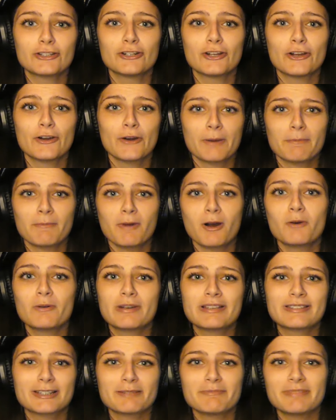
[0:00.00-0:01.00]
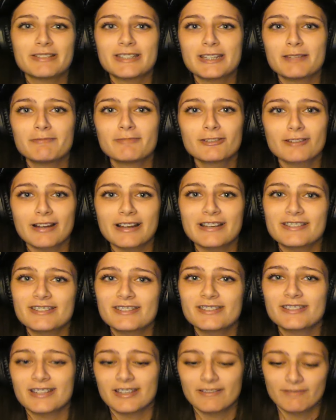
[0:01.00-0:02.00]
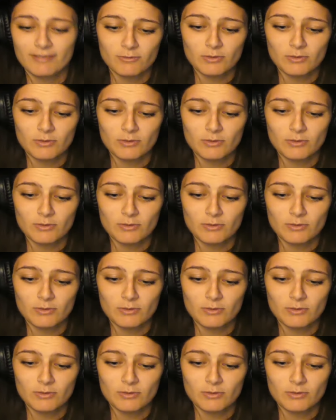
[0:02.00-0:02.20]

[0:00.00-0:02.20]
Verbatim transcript: you know, I'm always going to be Team Grace even